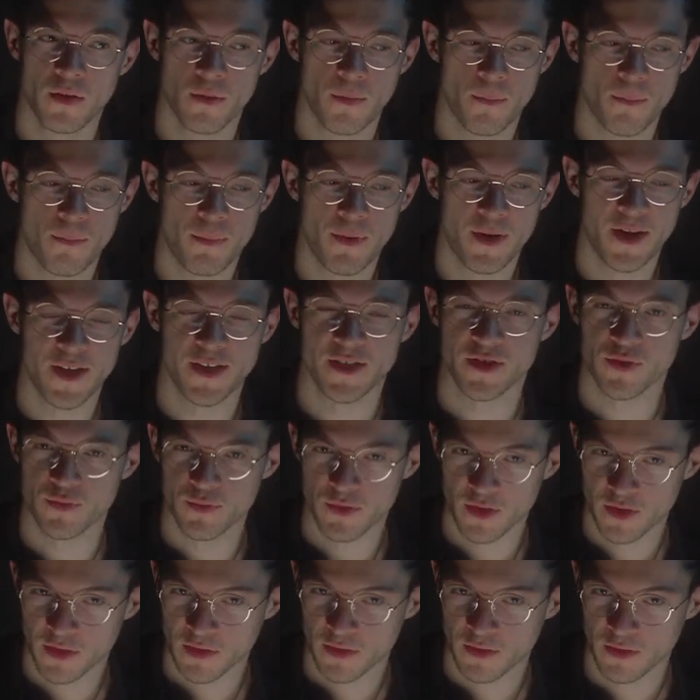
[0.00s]
blessed
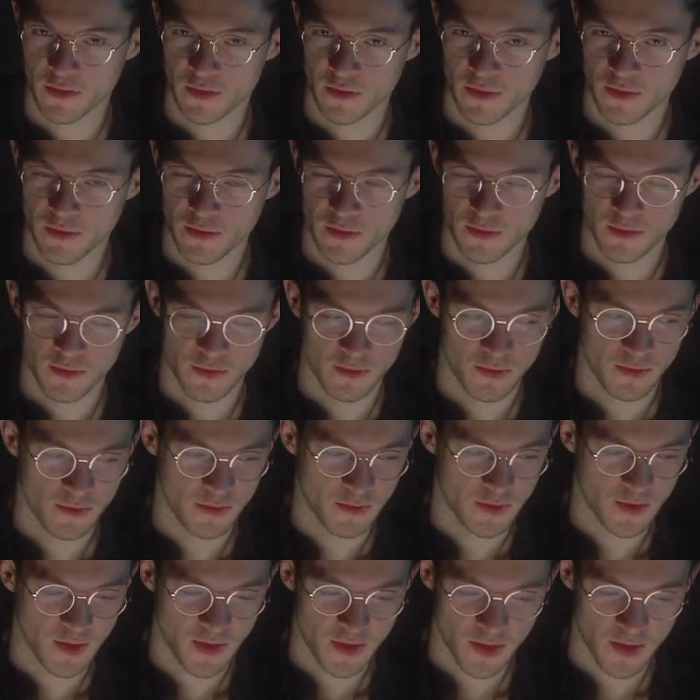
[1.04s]
we are, like